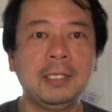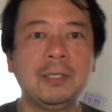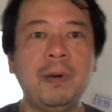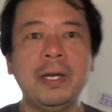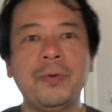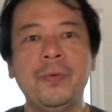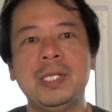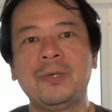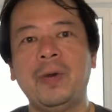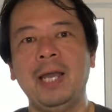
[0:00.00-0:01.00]
So part of the
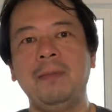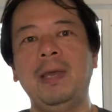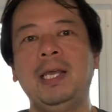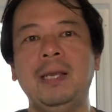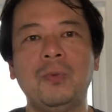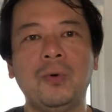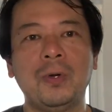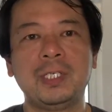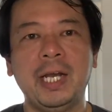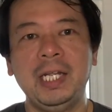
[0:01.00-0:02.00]
reason why I'm making
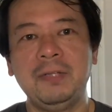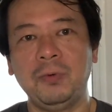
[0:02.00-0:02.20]
more Chinese